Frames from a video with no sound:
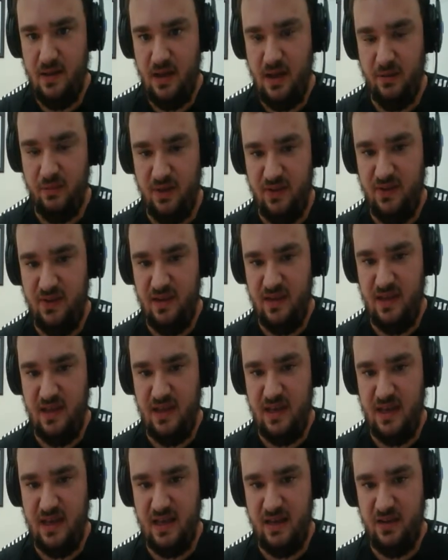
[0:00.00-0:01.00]
And we see
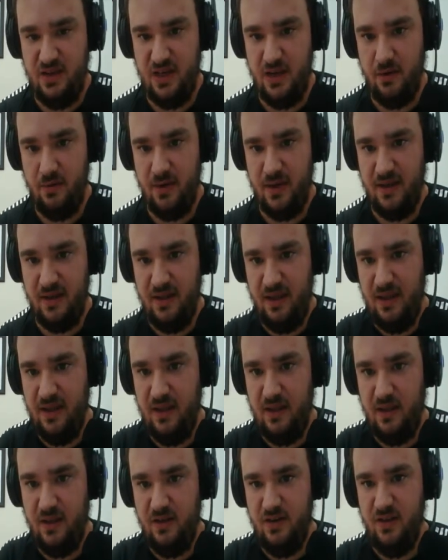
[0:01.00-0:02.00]
Shigaraki
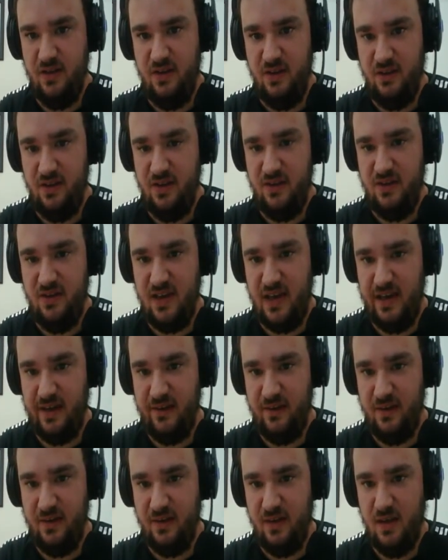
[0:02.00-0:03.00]
continue his
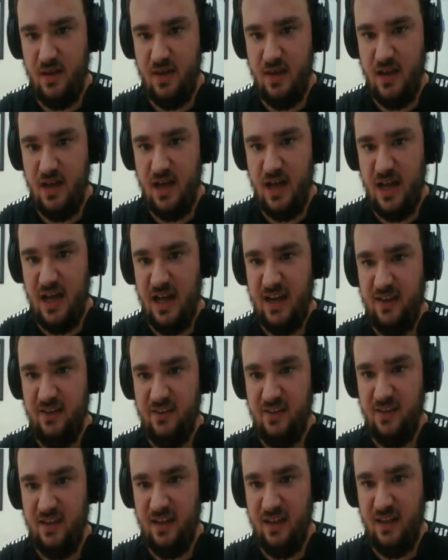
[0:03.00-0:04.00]
dialogue.
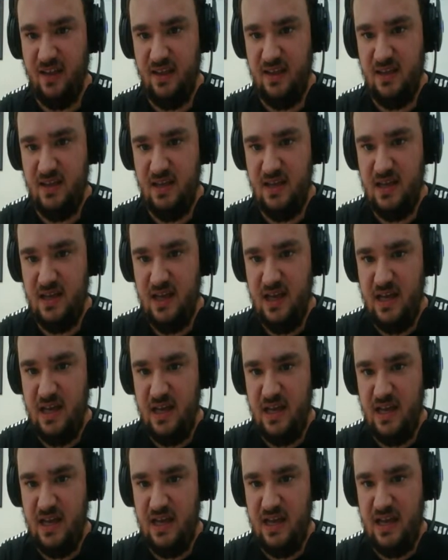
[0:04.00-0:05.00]
Honestly,
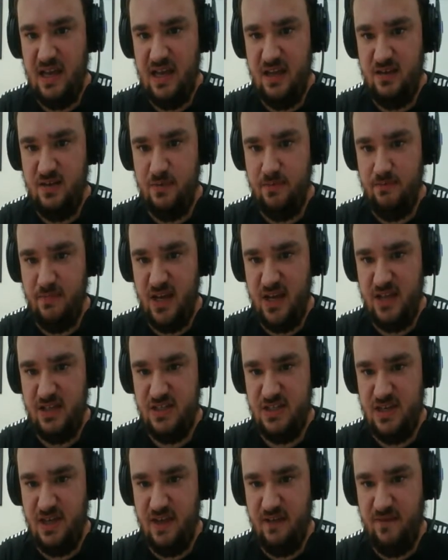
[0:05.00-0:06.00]
it ain't
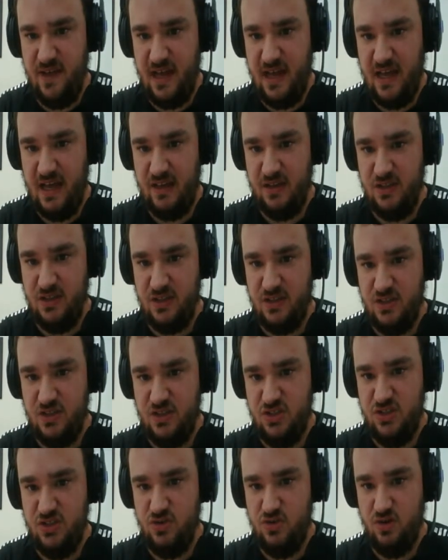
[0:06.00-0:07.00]
much if I just
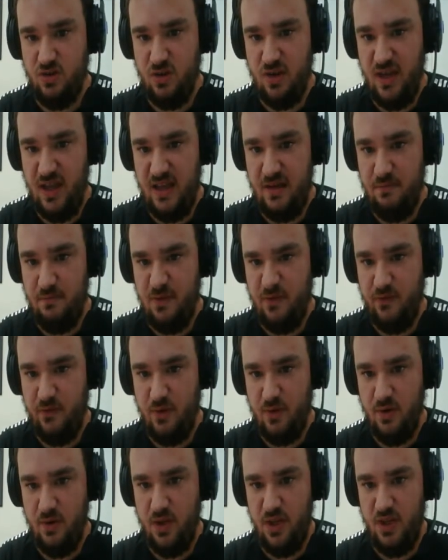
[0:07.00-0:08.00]
destroy it
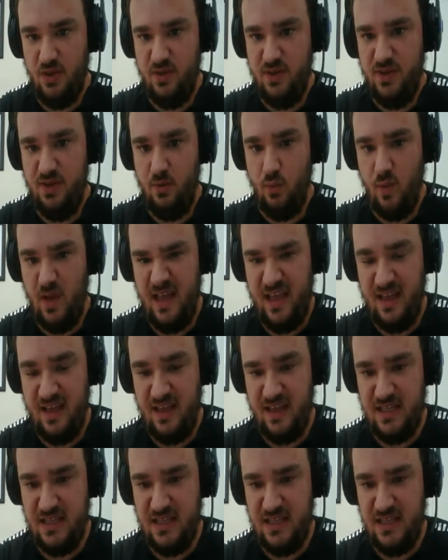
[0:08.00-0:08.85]
before you swing.